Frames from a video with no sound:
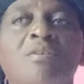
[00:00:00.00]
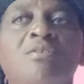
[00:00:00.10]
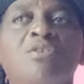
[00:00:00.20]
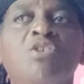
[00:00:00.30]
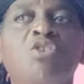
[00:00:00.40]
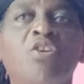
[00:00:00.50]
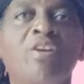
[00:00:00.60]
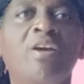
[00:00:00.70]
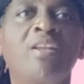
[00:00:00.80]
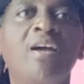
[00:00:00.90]
So she
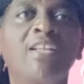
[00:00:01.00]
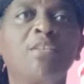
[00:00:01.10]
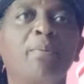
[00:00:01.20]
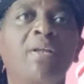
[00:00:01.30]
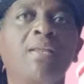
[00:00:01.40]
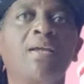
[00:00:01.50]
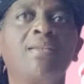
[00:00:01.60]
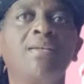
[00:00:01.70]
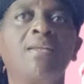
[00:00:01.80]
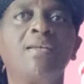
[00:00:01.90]
turned on the hotspot
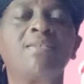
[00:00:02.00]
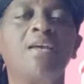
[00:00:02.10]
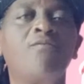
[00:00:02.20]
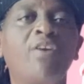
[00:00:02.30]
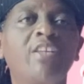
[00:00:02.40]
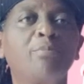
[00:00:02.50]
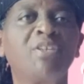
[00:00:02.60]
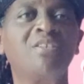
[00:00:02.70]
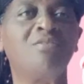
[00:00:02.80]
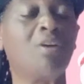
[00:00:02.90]
and then I see a voice
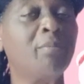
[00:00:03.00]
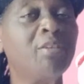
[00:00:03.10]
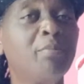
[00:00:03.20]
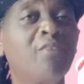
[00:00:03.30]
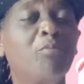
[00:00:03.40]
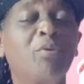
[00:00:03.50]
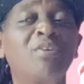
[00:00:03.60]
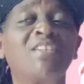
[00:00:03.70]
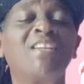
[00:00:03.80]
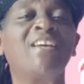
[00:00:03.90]
message from Miss Bev
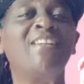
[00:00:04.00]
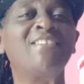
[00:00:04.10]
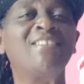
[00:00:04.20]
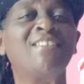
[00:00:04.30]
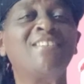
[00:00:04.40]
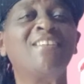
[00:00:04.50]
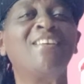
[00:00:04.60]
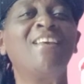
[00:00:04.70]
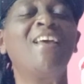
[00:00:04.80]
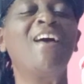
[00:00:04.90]
Production. I listen and
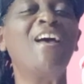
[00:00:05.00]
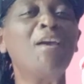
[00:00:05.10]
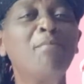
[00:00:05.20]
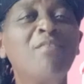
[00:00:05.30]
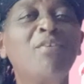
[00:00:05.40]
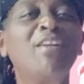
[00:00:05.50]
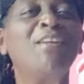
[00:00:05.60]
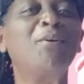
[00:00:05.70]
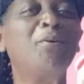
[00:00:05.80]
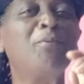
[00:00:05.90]
say, Hi
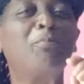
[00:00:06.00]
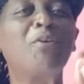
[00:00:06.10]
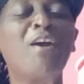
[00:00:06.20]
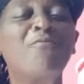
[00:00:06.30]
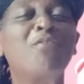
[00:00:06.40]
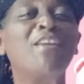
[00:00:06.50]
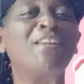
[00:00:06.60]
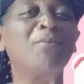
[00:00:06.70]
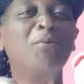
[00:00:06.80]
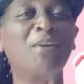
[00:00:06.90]
Beverly, hope you're
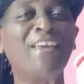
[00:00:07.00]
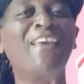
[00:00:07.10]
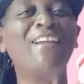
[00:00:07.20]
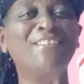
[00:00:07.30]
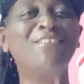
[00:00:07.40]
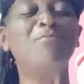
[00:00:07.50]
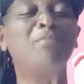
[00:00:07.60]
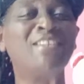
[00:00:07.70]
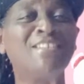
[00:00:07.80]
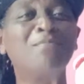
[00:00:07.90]
feeling okay. And you know,
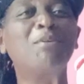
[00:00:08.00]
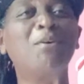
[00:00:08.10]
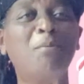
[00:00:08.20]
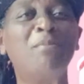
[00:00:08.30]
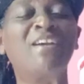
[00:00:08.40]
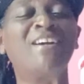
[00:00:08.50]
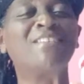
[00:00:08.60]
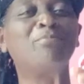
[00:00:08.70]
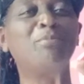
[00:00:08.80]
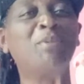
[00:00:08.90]
blessing me up
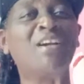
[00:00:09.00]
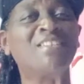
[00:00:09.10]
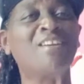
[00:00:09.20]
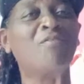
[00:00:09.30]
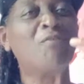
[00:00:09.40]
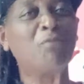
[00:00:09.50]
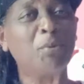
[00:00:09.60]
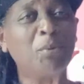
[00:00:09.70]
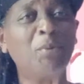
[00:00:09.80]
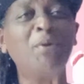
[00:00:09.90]
because because of the
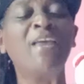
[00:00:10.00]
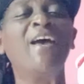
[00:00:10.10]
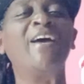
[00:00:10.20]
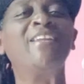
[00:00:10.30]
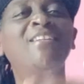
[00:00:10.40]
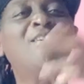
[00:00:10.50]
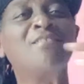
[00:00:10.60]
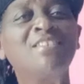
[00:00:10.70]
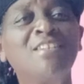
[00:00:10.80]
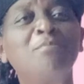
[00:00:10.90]
flu and
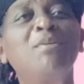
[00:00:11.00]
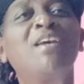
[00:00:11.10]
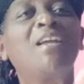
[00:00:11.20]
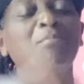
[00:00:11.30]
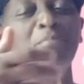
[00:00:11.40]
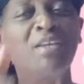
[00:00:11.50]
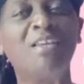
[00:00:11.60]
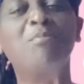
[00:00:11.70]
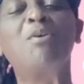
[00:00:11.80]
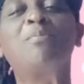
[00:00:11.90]
encouraging me and
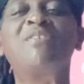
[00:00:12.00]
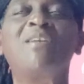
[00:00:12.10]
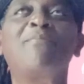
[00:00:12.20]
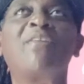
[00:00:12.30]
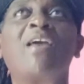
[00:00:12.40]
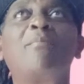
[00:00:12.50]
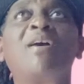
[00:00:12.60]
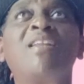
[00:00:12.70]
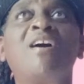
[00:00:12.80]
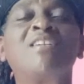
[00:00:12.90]
bigging me up same time
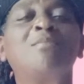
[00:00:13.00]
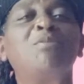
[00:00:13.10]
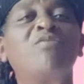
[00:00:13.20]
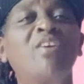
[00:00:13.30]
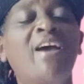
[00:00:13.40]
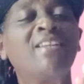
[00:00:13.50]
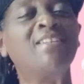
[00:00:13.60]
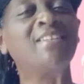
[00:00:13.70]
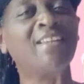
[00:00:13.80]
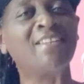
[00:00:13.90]
and asking me if I
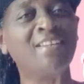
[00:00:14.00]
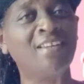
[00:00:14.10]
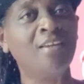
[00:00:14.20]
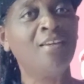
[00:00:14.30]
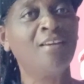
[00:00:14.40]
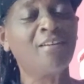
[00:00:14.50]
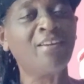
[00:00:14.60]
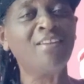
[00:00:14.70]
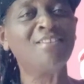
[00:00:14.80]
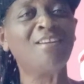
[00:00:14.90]
did get the
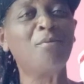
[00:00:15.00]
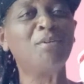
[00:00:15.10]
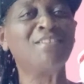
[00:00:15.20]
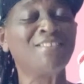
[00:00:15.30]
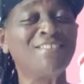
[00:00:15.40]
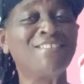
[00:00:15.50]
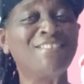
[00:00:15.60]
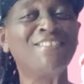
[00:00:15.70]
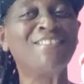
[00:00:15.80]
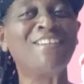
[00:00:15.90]
credits. I was
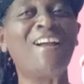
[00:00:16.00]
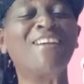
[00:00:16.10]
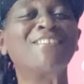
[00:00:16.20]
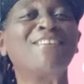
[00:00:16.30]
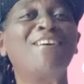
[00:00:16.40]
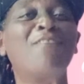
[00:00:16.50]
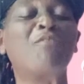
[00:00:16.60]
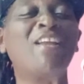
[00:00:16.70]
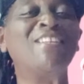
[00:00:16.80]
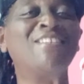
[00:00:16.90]
shocked. So
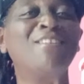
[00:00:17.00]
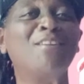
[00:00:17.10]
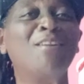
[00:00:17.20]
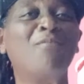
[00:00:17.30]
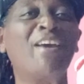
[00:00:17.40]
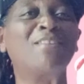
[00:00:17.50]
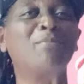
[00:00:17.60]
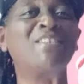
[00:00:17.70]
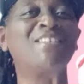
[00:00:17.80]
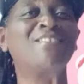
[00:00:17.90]
after listening to the voice
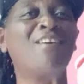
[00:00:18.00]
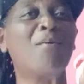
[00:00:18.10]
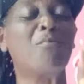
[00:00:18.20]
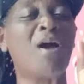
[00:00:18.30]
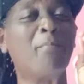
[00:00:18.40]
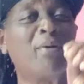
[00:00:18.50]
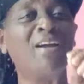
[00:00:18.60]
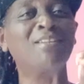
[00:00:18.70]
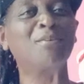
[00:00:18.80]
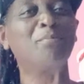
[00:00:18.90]
message, now
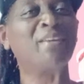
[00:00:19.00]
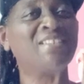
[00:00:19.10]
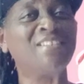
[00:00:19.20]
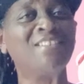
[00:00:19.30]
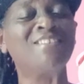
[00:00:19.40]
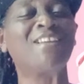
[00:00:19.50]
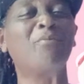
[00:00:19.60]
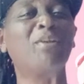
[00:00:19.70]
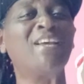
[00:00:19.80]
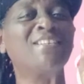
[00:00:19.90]
upon two messages,
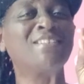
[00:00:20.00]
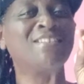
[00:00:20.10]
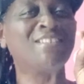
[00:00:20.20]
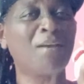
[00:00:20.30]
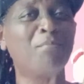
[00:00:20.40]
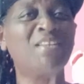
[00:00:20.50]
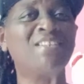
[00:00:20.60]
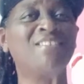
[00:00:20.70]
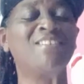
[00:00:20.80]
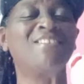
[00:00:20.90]
and when I check
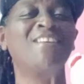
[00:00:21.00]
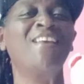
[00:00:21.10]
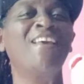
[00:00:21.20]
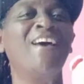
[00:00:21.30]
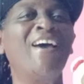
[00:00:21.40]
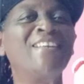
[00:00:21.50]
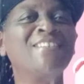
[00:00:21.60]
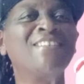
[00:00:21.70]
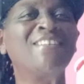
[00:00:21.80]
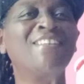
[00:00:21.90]
messages, I
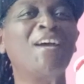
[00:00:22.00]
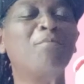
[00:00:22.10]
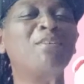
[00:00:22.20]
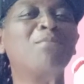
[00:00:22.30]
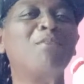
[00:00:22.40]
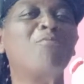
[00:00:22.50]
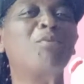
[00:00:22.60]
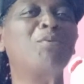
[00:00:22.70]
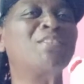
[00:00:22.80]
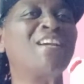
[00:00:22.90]
see that Miss Bev
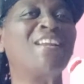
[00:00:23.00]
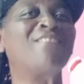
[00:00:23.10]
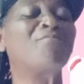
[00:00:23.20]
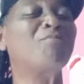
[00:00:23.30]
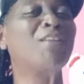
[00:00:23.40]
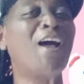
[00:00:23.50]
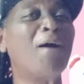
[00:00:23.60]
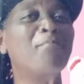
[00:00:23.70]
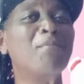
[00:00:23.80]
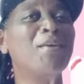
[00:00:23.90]
Production have
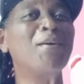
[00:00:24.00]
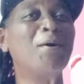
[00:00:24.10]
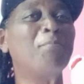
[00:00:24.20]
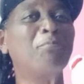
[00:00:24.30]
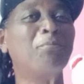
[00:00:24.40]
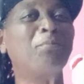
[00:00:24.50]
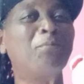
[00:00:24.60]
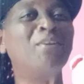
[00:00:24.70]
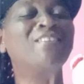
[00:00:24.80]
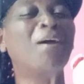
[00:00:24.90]
tapped me up
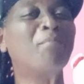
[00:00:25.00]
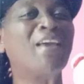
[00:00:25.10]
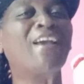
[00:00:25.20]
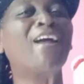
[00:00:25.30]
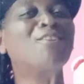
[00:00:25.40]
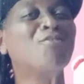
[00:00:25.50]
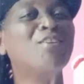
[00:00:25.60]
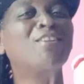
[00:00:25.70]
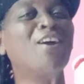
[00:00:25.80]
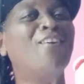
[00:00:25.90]
with Jamaican
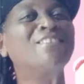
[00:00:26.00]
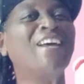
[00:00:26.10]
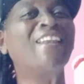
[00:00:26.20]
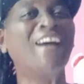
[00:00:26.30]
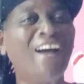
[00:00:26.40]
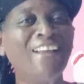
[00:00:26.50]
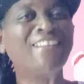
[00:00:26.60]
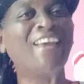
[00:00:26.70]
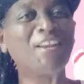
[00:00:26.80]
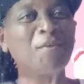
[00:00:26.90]
3,000
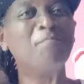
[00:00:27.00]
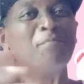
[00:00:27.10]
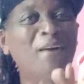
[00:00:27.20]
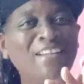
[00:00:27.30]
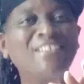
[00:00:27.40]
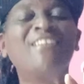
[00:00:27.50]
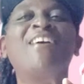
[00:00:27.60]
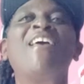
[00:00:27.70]
hard. Can you imagine.